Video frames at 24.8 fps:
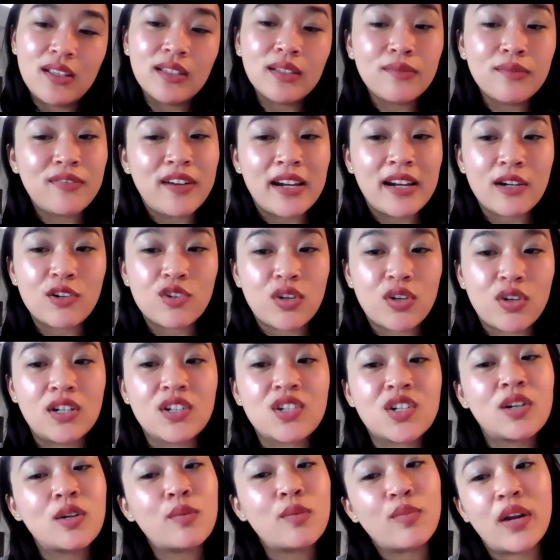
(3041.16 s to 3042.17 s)
lymphatic
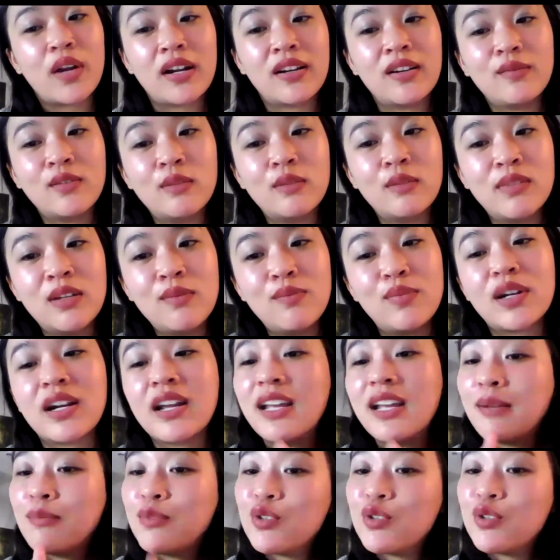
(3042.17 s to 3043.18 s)
drainage on a pregnant woman, but
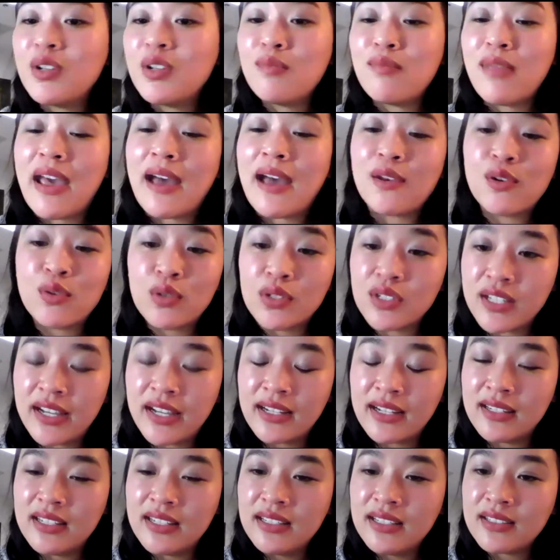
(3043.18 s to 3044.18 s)
I am doing manual
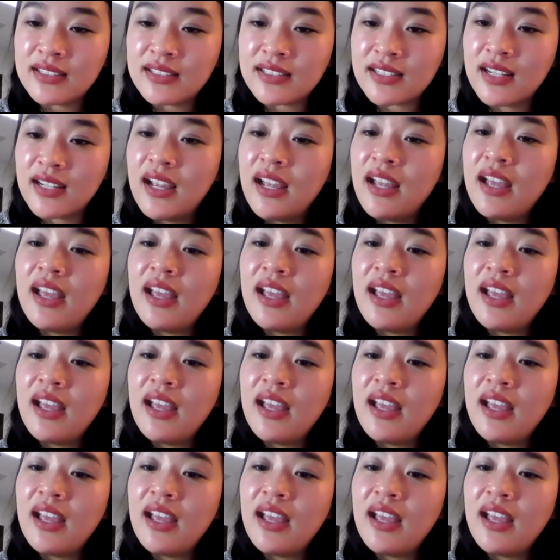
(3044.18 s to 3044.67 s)
techniques